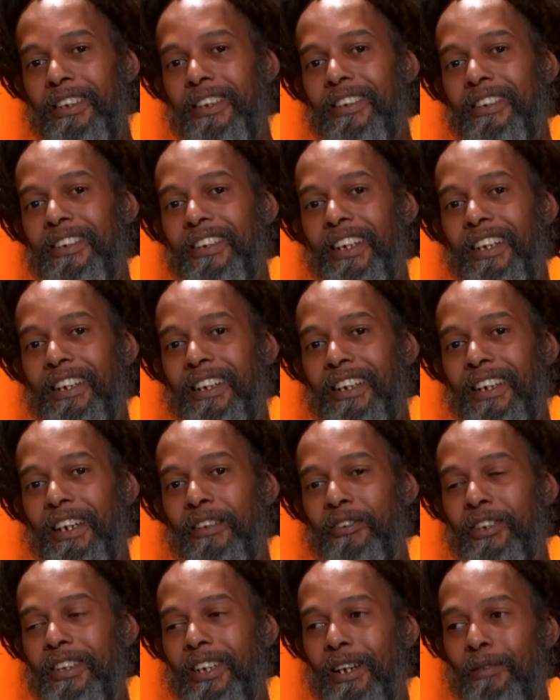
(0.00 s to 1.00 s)
it's like
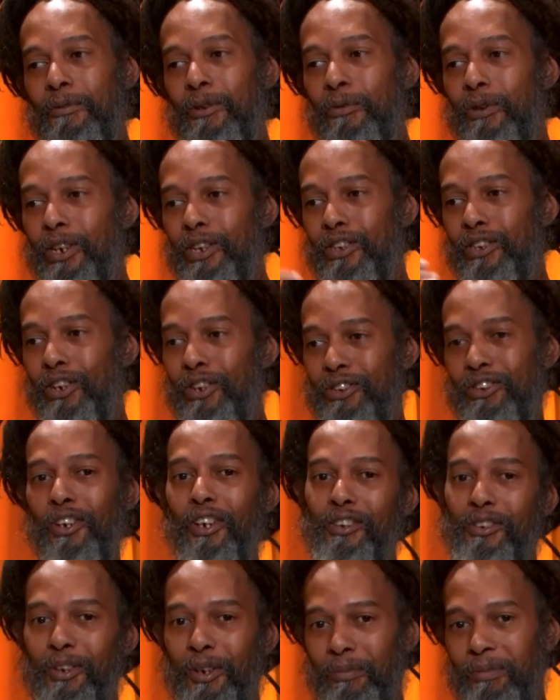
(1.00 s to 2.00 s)
every time you want to touch on
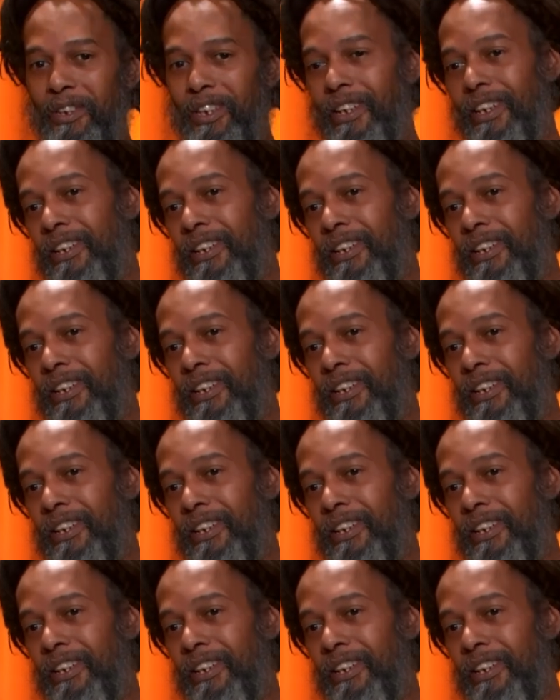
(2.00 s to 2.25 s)
something,